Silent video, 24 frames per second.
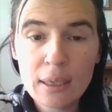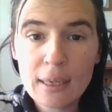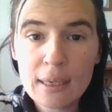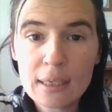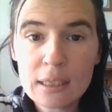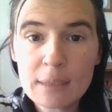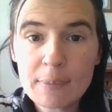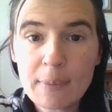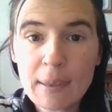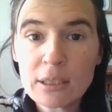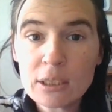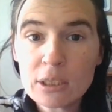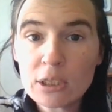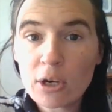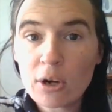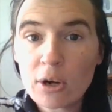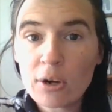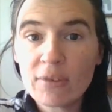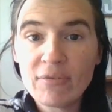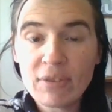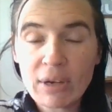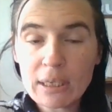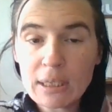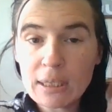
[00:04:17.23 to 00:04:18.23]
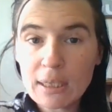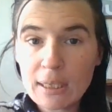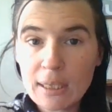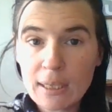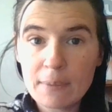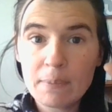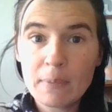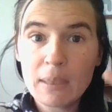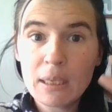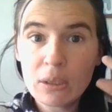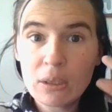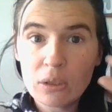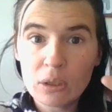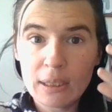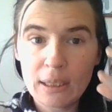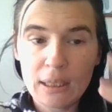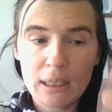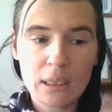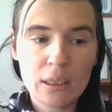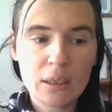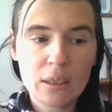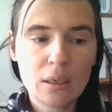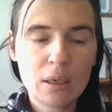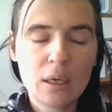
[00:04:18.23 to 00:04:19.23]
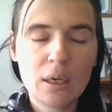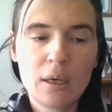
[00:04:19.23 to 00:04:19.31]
it's about to start affecting him mentally.